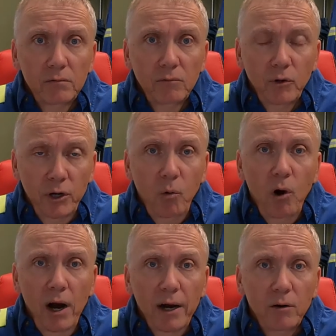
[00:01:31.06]

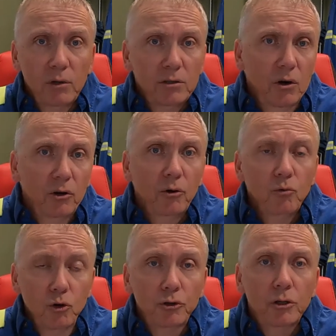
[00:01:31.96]
require what's called a
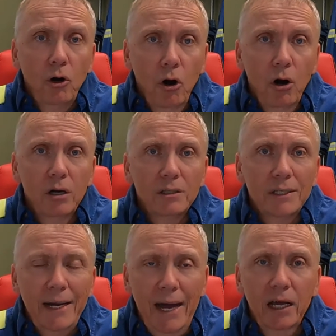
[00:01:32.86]
root cause
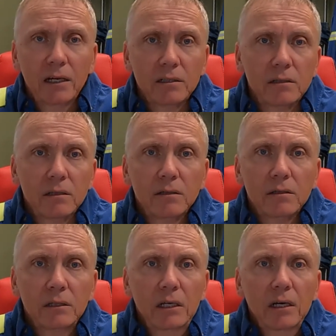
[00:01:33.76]

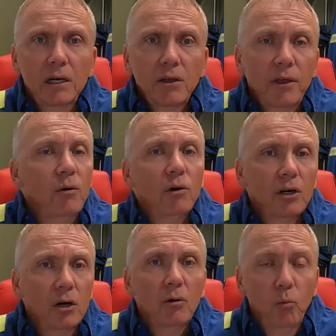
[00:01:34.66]
analysis. They want to
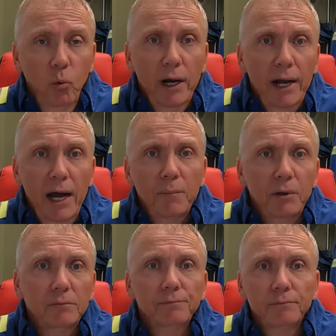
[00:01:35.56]
know what
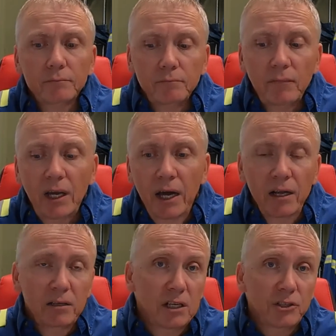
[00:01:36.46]
happened
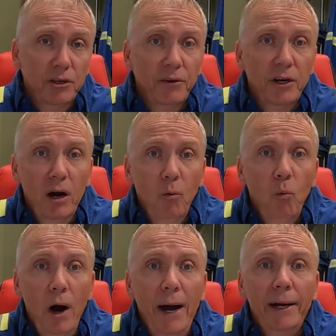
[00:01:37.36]
and essentially figure out
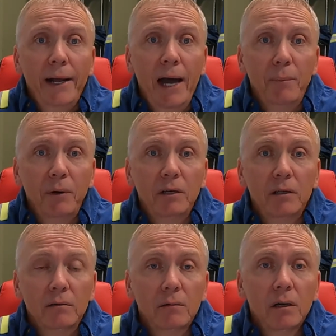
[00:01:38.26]
why it happened
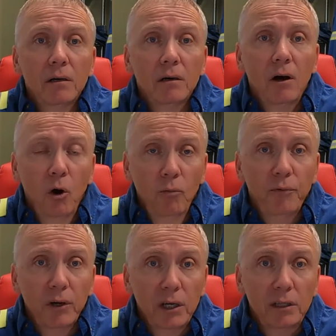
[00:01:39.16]
and
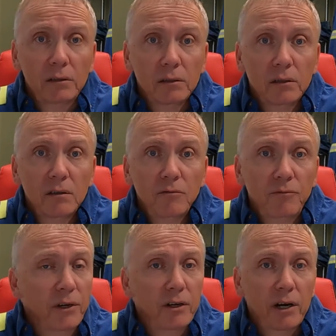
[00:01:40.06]
hopefully
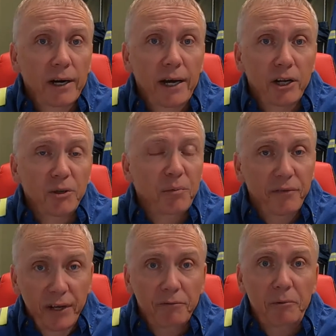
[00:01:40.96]
figure out how to
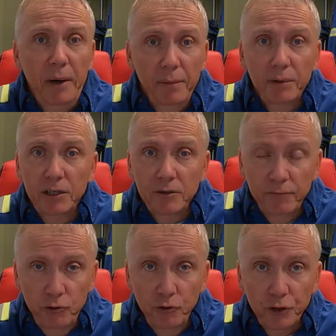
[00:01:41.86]
prevent it from happening in the
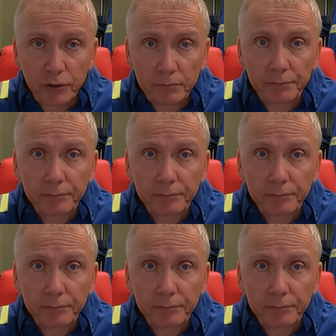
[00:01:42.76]
future.